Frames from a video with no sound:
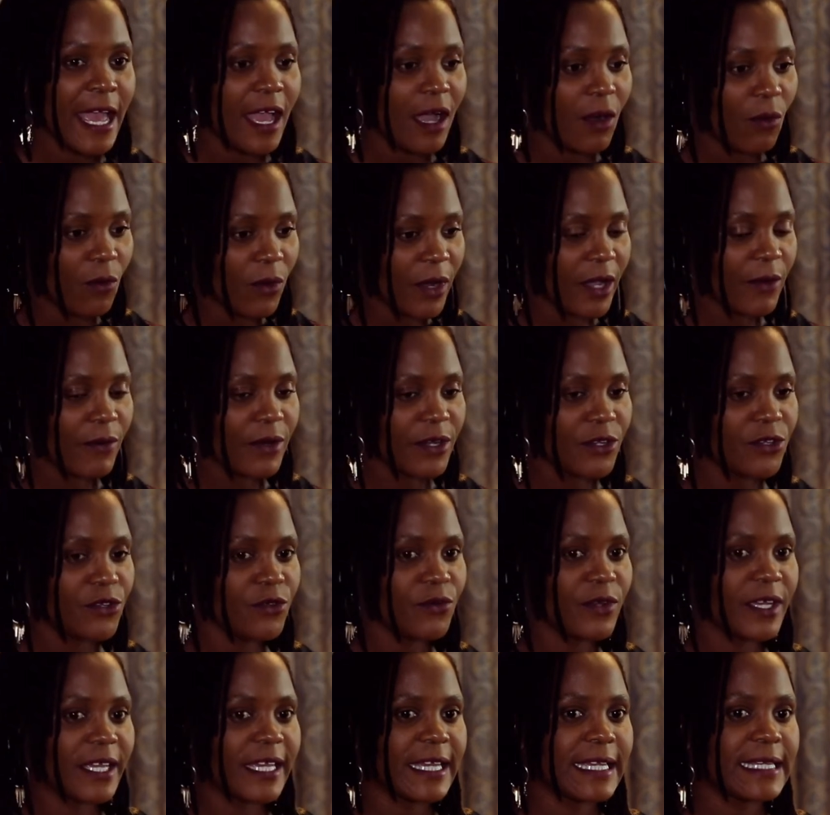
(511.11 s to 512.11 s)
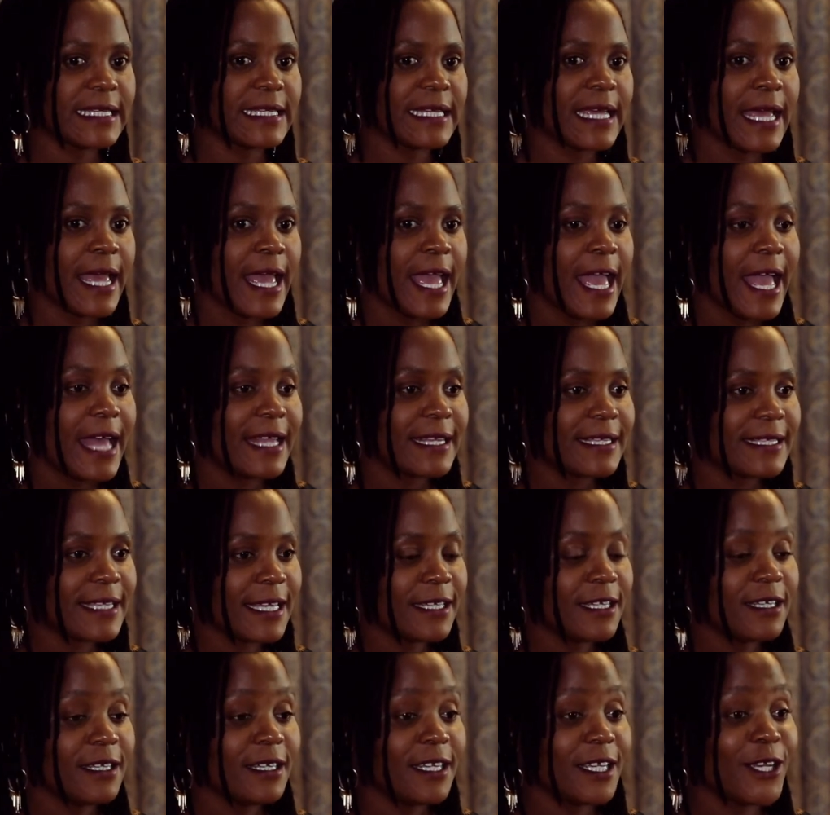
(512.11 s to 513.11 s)
and we were doing it, and
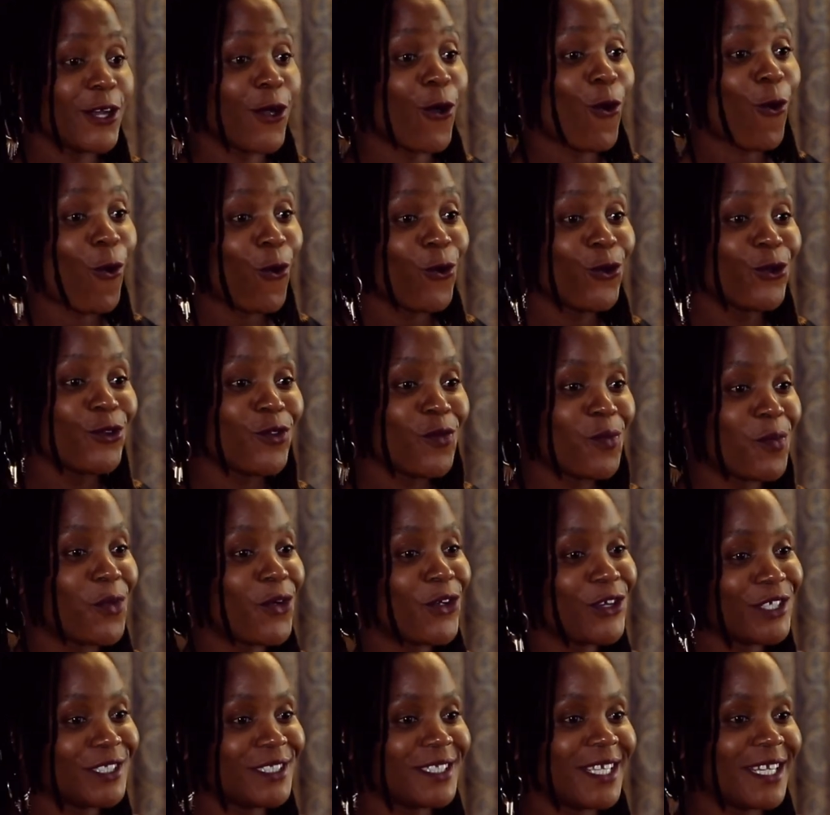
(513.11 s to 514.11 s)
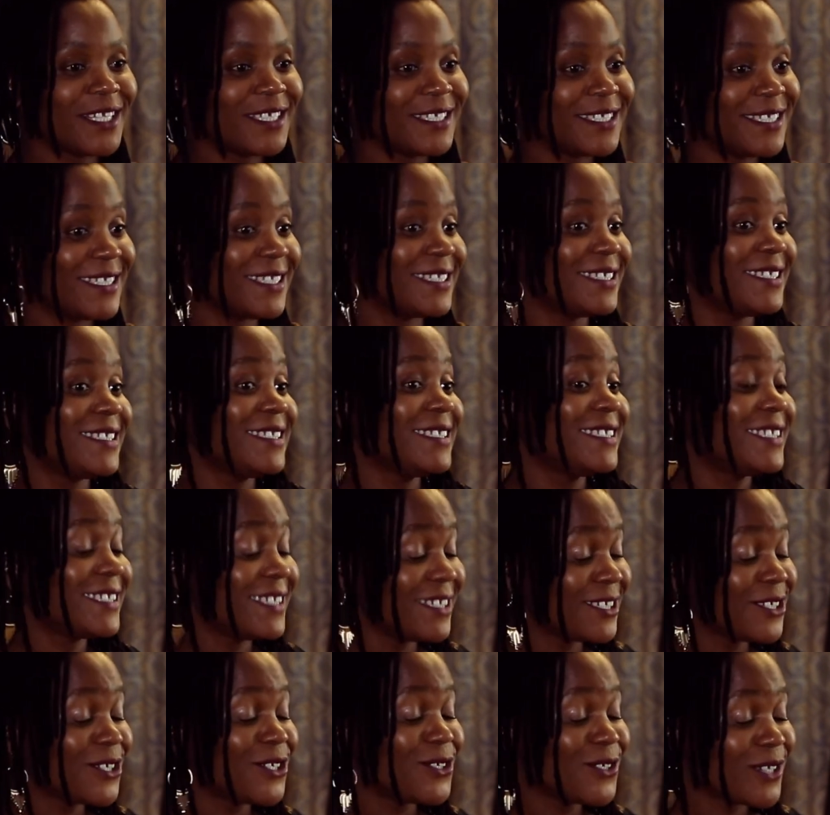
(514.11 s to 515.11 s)
suddenly all the boys that
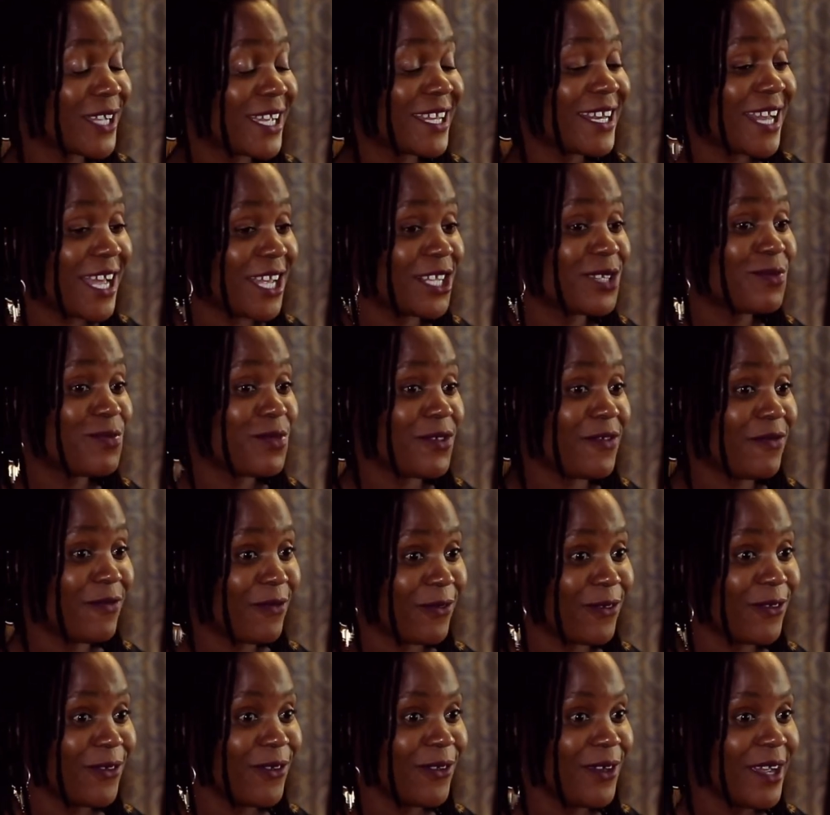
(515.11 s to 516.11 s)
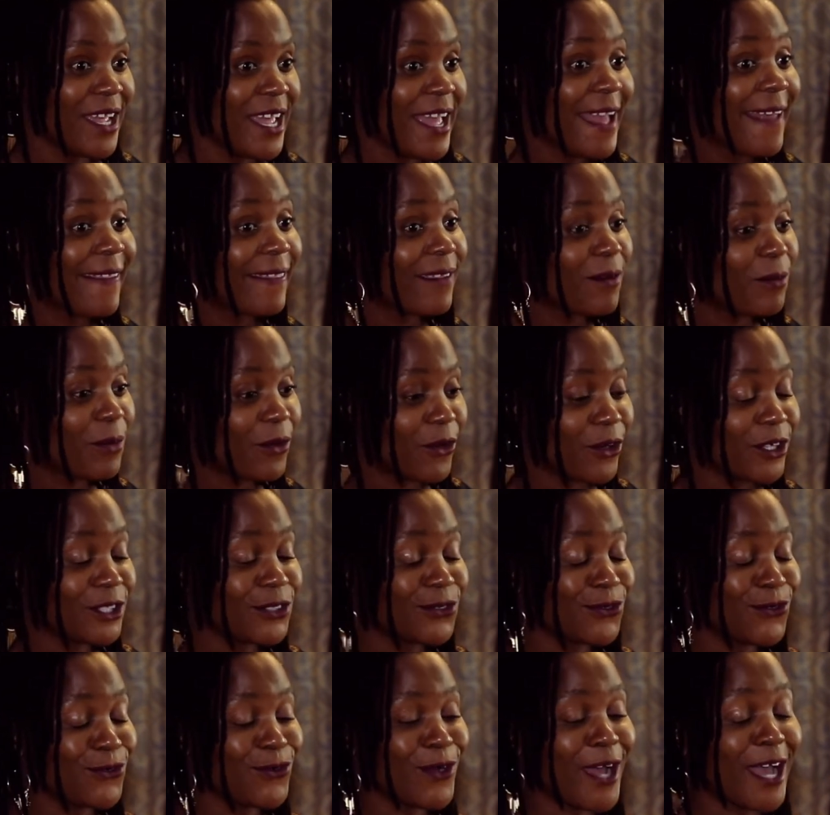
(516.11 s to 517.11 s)
didn't look at us before, the
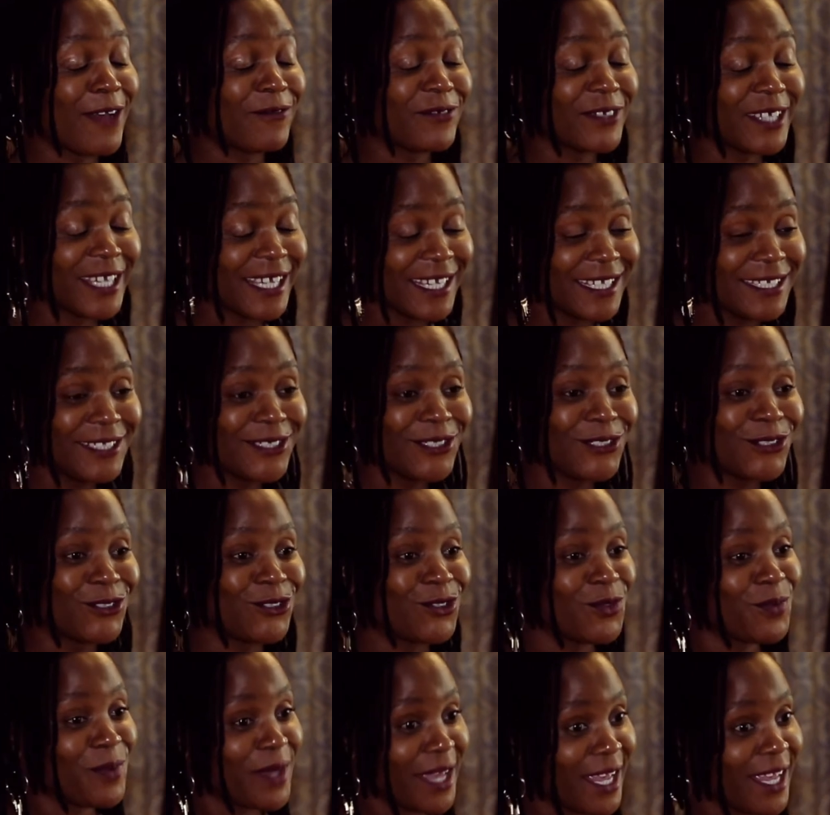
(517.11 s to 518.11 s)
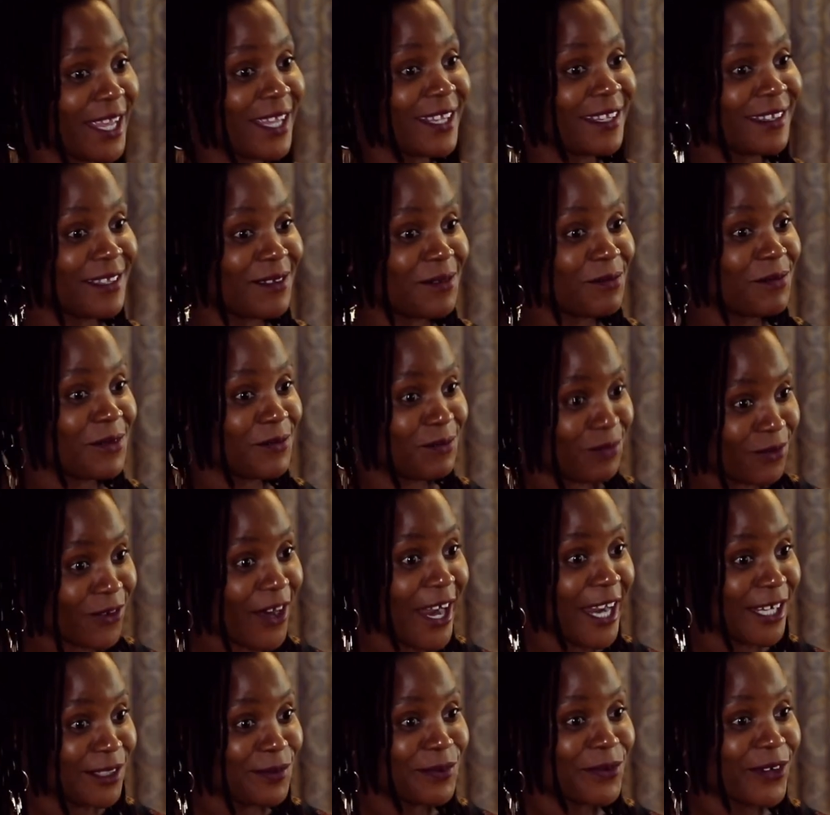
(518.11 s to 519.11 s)
boys who have kettle to pay the
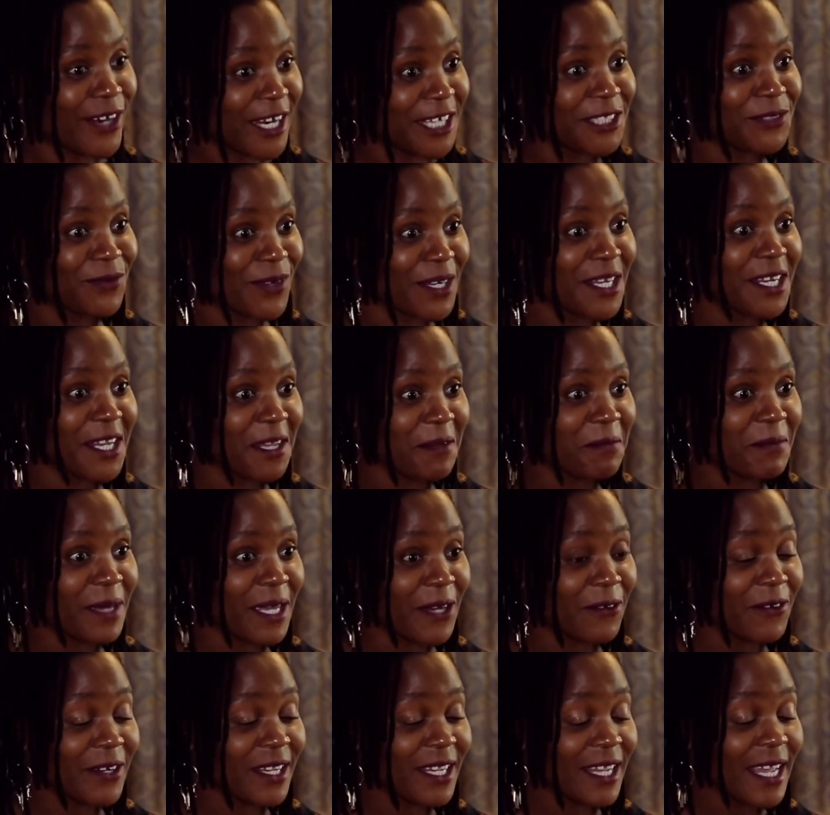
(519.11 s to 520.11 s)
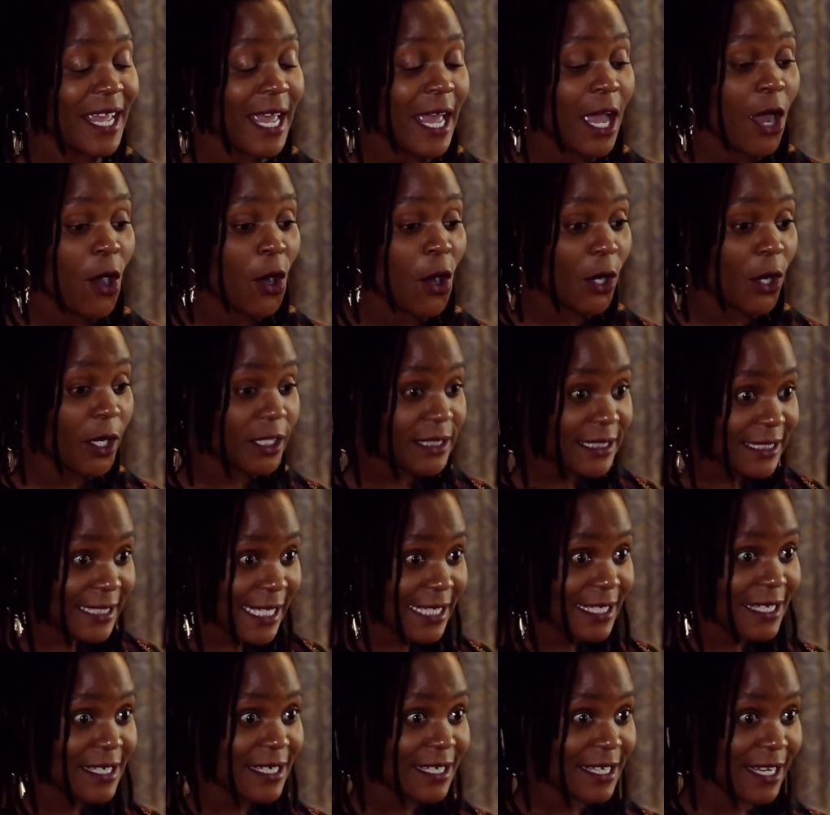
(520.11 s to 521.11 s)
bride price when they marry,
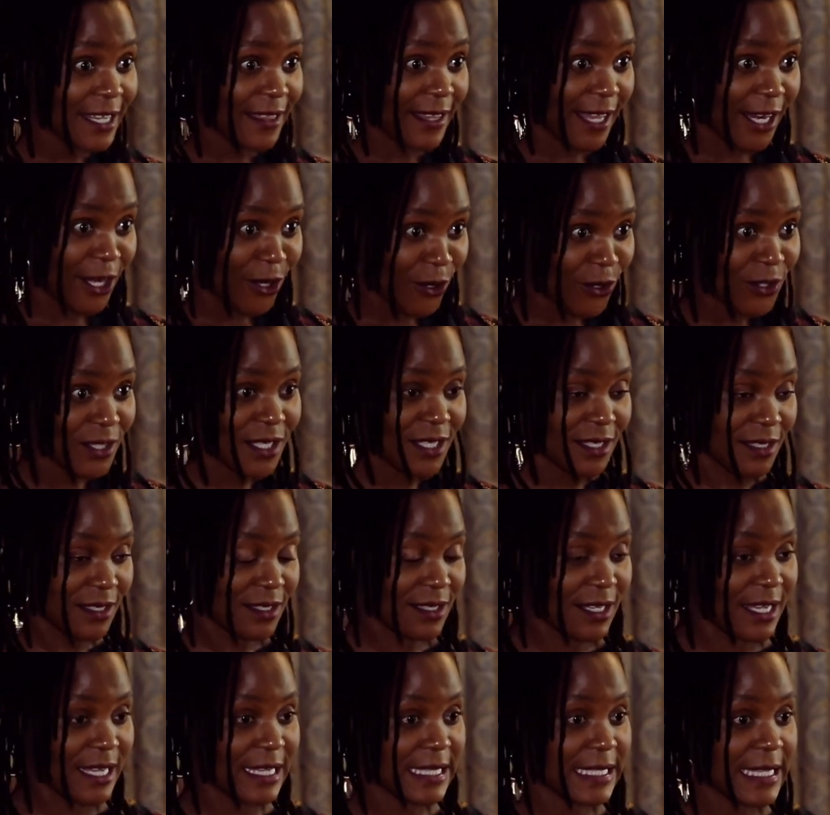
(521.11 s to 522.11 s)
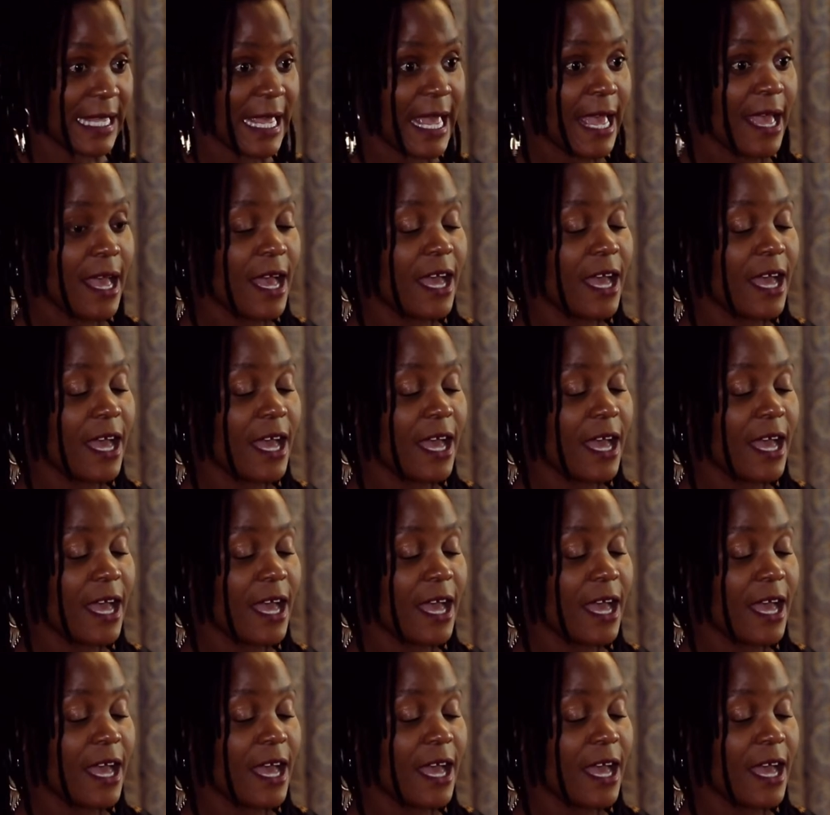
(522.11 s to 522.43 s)
suddenly they noticed us.